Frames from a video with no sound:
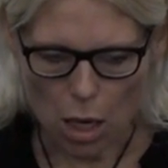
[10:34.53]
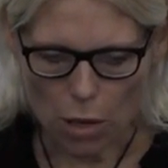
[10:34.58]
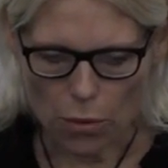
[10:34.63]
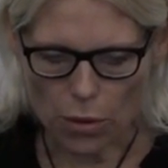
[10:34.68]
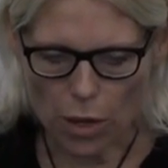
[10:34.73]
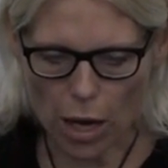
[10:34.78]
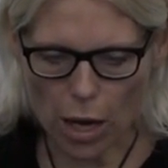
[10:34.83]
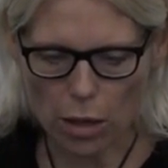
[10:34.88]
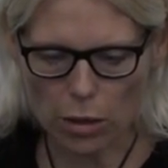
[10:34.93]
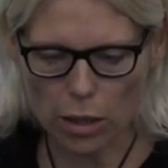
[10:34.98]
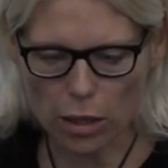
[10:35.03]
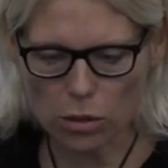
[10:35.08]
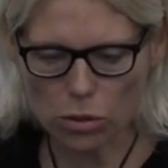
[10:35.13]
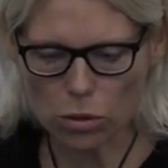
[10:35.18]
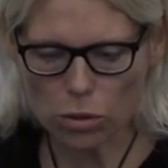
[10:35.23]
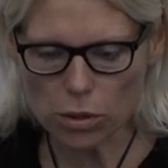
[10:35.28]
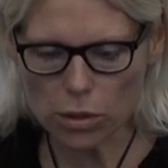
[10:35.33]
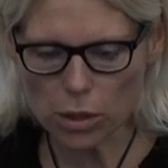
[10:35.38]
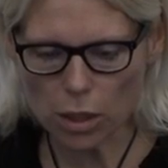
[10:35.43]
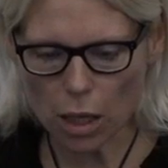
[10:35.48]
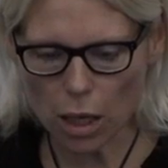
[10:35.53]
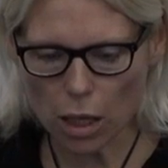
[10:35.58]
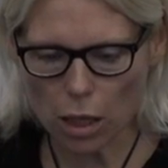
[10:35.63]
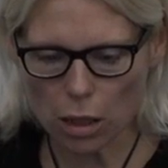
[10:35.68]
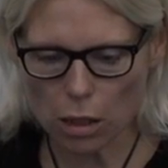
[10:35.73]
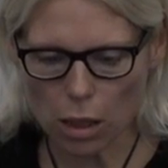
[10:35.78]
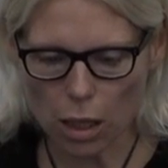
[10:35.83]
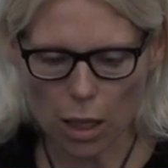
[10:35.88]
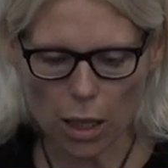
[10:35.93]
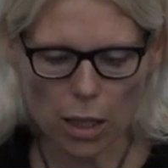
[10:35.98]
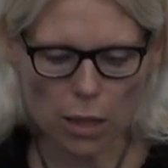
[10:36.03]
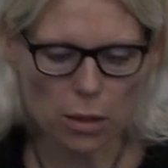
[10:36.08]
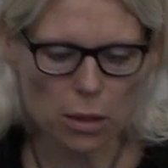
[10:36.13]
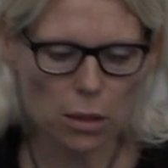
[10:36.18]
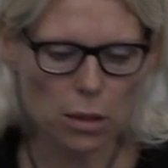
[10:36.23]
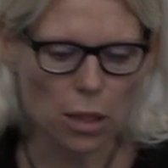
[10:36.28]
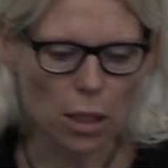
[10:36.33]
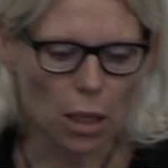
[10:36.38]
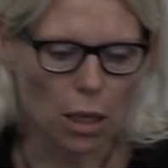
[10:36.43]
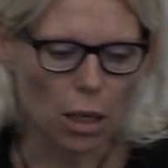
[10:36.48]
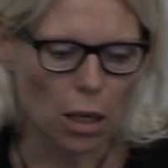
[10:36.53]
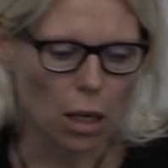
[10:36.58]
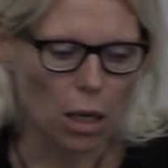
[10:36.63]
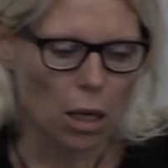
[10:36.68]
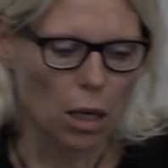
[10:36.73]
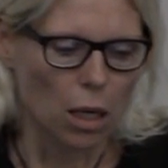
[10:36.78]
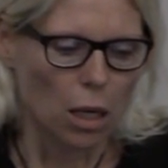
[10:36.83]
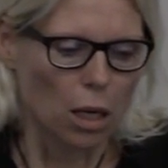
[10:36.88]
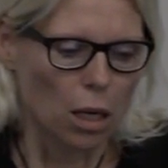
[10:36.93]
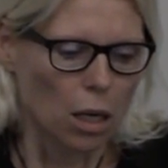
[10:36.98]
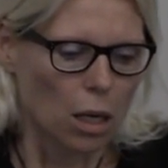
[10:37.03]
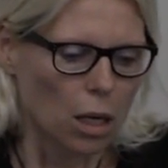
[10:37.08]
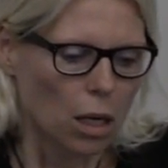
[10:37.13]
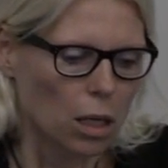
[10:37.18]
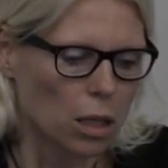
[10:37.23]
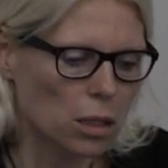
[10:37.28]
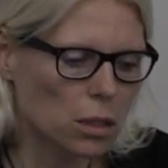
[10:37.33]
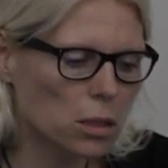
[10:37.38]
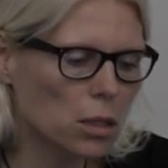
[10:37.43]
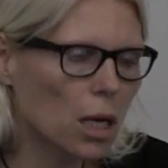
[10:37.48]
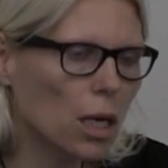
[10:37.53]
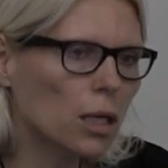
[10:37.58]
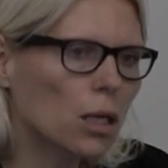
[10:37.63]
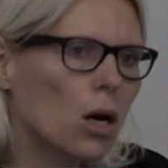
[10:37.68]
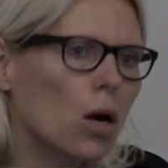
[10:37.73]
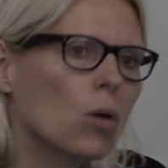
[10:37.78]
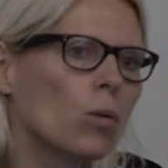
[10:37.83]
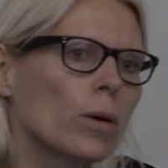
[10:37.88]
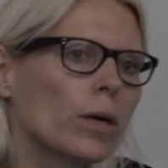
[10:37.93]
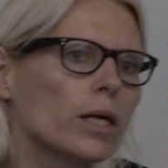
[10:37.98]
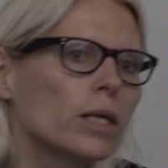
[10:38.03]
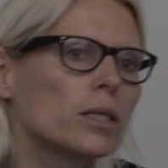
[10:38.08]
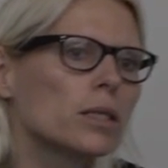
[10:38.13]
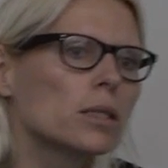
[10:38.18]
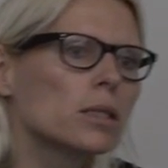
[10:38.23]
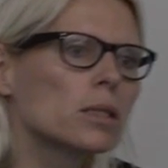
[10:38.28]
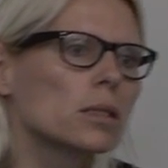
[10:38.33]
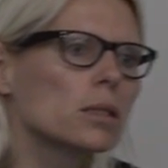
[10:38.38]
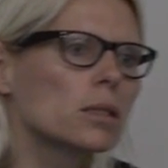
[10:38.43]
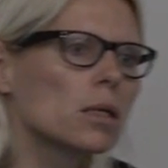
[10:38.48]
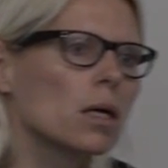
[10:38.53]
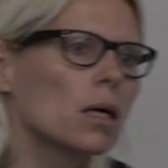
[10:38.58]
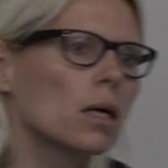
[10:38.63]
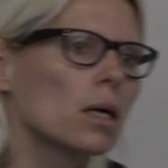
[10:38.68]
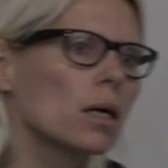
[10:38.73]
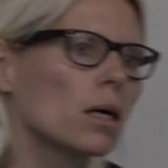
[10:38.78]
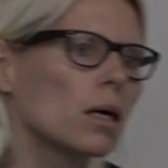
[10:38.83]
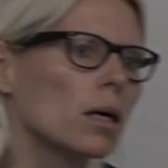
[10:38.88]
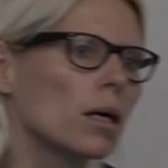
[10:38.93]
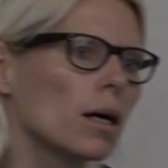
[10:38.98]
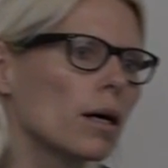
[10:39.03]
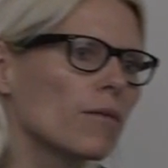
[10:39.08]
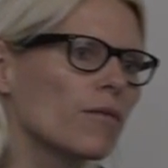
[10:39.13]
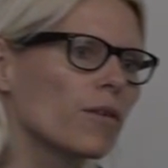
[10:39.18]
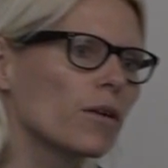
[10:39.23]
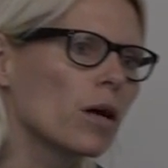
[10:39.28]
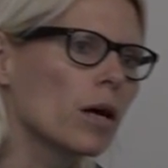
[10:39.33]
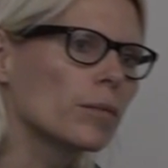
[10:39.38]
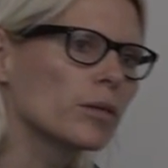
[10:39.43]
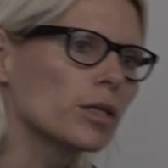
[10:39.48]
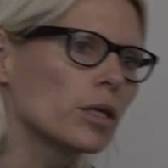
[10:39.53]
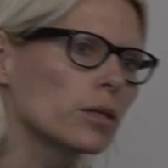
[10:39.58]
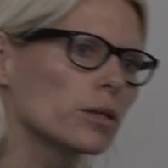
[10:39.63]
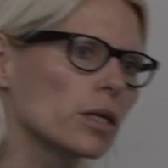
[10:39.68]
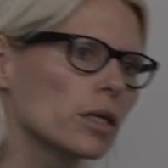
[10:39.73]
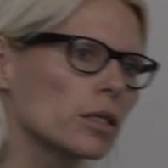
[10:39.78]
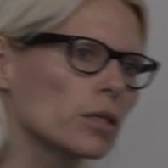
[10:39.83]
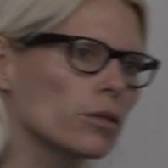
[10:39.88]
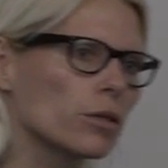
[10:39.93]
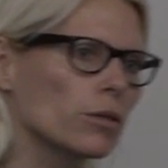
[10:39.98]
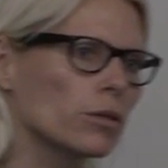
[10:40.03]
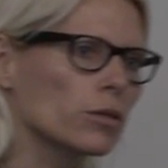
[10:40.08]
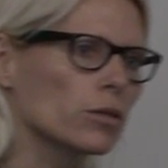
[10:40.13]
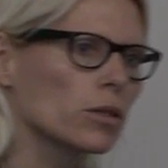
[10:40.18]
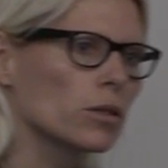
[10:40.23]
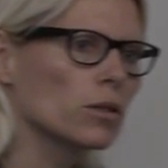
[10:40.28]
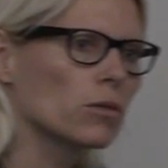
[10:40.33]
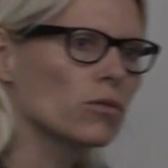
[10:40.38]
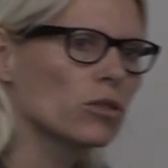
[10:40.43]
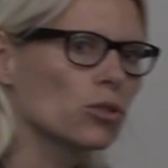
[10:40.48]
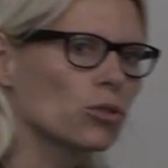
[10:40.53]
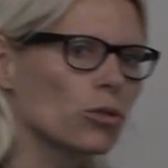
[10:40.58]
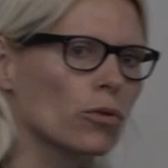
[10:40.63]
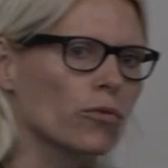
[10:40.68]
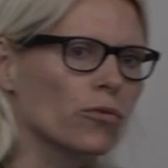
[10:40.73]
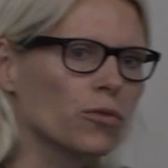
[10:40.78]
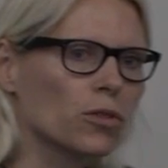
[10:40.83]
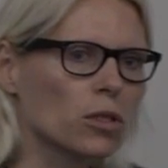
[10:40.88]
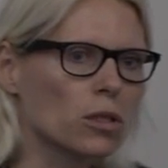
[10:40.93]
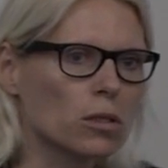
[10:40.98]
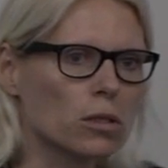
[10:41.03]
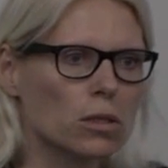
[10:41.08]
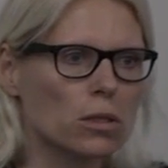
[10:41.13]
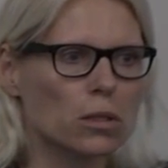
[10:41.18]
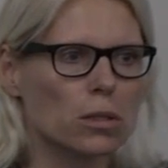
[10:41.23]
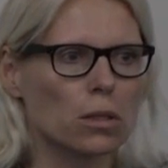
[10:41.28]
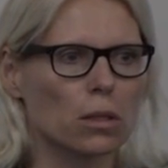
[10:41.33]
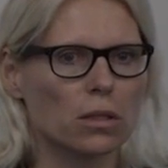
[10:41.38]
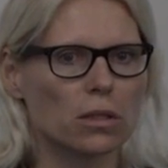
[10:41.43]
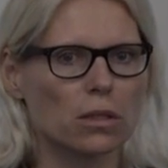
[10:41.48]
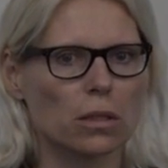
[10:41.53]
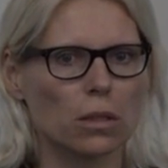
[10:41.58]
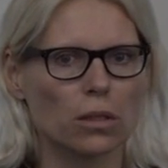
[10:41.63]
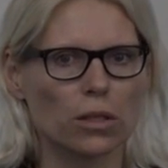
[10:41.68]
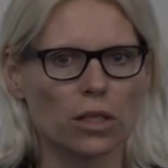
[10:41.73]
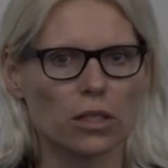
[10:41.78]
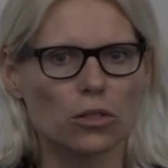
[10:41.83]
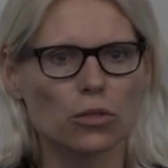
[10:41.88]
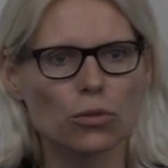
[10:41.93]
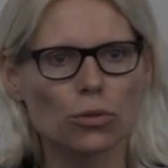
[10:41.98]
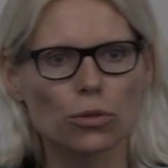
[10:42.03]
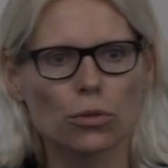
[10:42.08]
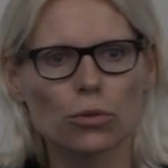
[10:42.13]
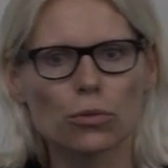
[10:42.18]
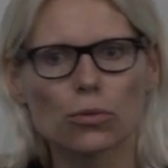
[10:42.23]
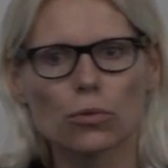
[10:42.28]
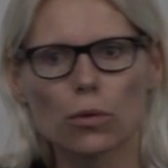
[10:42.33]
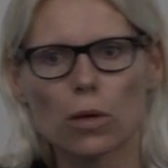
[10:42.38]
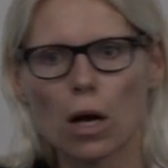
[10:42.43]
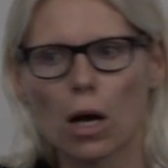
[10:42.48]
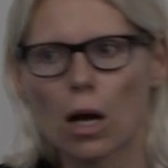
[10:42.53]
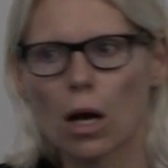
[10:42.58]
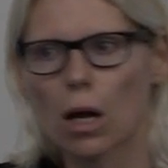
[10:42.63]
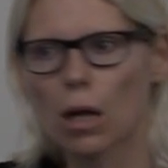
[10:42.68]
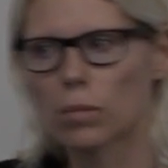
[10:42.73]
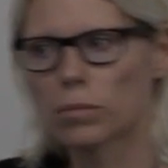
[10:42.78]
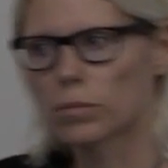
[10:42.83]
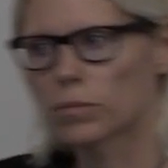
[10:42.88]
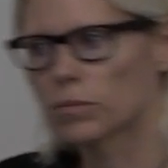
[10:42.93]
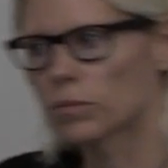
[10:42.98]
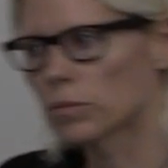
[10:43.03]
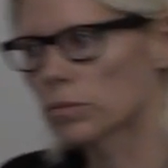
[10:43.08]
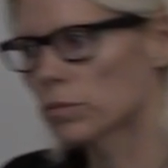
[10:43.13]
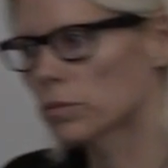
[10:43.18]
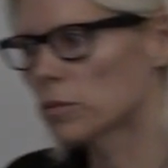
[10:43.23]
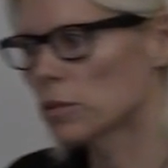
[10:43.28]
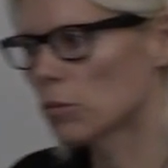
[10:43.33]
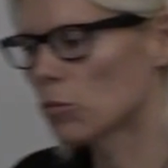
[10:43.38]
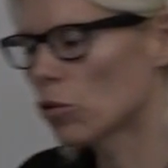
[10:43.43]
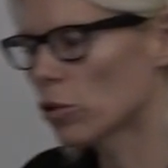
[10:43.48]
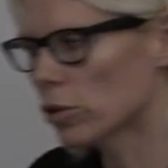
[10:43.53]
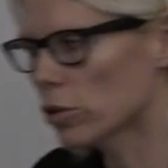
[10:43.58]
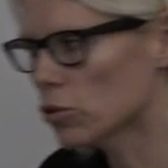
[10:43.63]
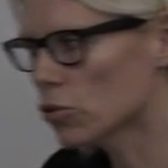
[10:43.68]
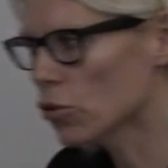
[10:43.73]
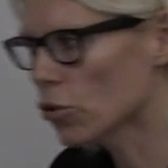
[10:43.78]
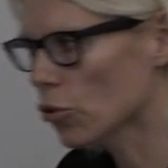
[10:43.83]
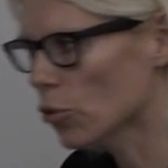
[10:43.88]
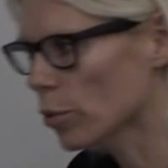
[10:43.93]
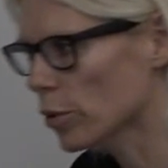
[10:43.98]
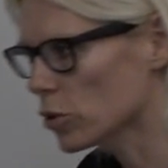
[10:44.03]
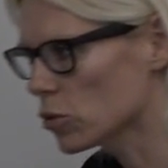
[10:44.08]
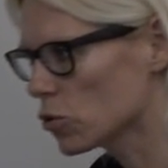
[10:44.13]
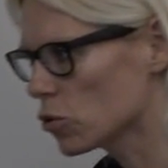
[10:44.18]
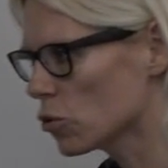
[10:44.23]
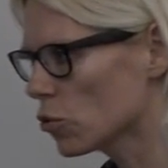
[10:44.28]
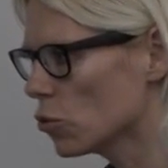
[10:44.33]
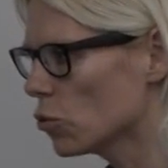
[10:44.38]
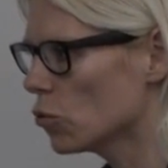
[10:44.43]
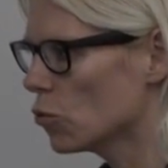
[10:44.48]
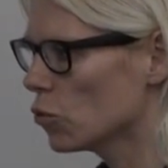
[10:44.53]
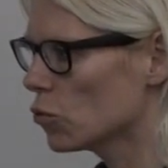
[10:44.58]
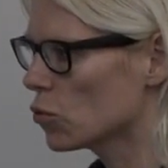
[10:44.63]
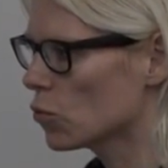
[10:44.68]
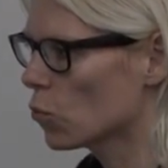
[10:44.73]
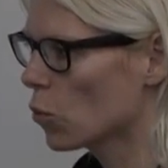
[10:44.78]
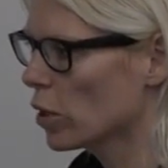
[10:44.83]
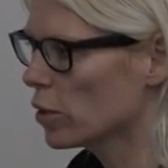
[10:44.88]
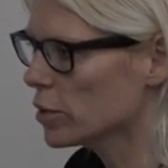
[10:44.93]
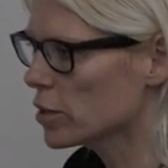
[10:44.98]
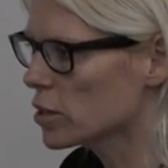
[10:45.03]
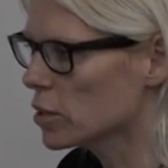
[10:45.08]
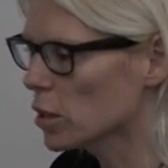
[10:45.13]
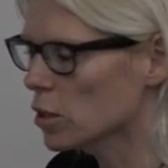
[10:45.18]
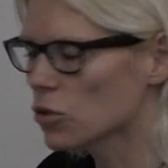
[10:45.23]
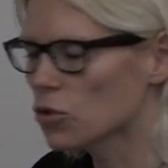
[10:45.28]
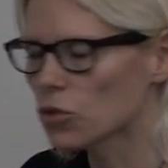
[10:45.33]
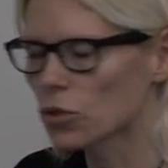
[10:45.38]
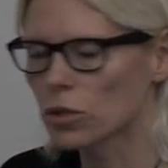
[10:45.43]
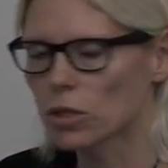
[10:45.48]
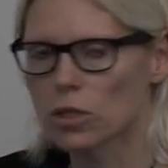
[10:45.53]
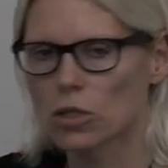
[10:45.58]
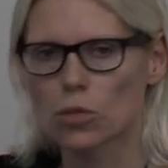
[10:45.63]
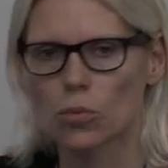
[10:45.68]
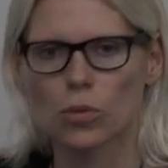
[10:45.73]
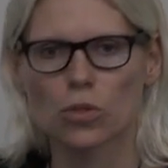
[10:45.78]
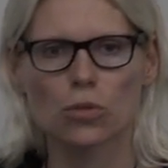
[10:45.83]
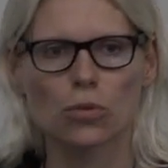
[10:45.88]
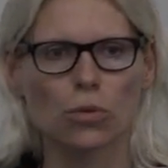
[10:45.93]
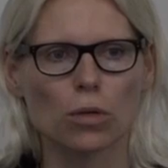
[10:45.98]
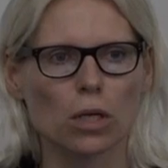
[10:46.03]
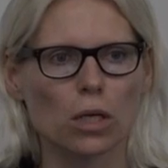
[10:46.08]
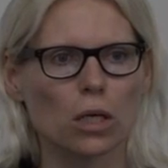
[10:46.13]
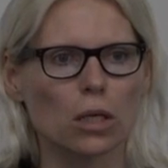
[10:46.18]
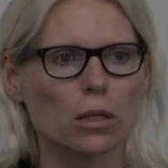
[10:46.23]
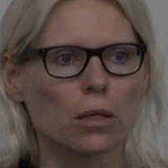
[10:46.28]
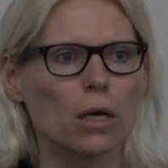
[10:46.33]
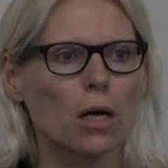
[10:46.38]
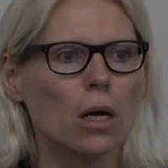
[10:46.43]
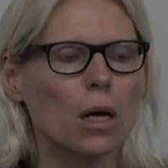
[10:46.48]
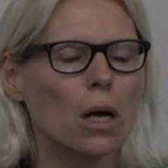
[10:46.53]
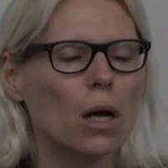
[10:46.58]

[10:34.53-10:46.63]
Now, I should say that it's not always a phenomenon that occurs in the visual fields. So there are two, more than two, but two. One distinction is between